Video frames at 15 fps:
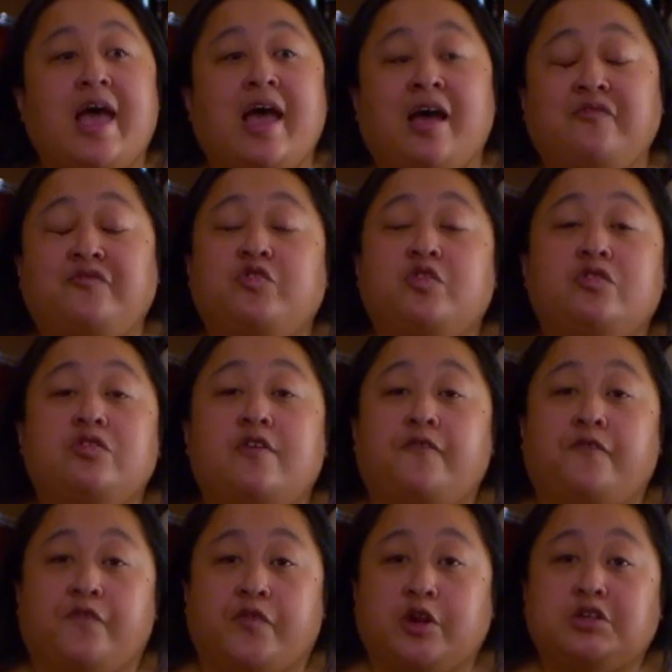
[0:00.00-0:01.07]
after the
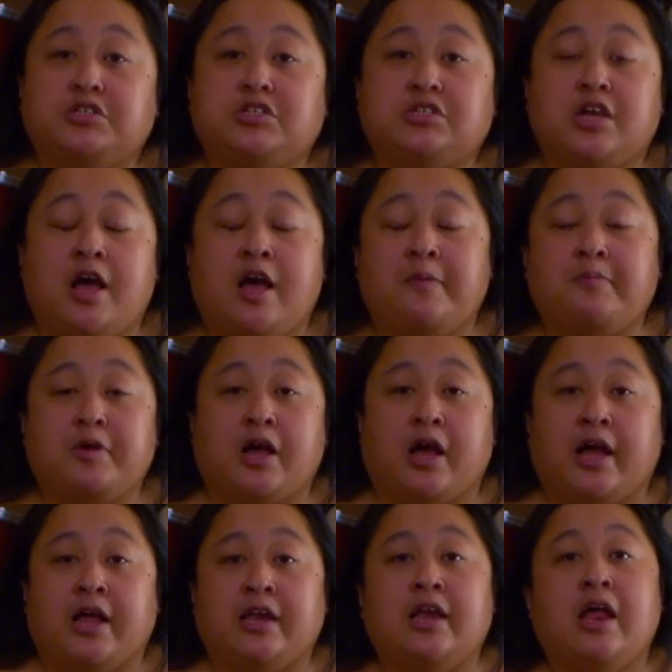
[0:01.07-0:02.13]
first Top
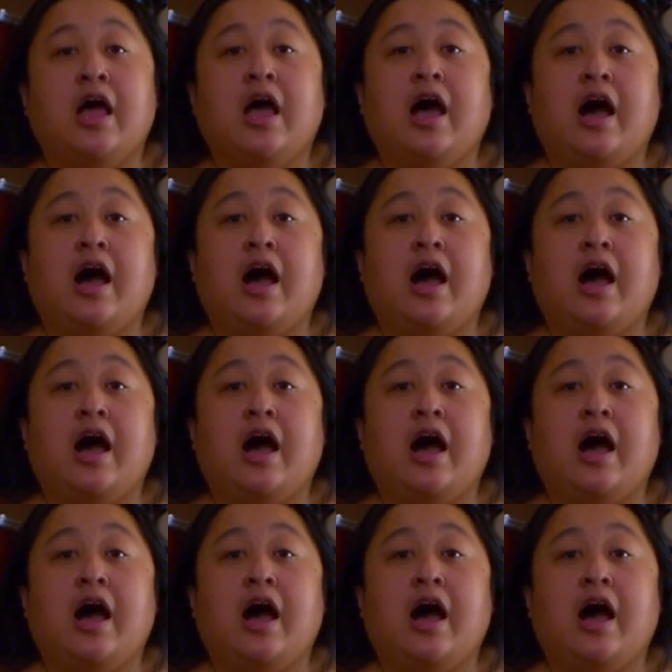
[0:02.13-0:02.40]
Gun,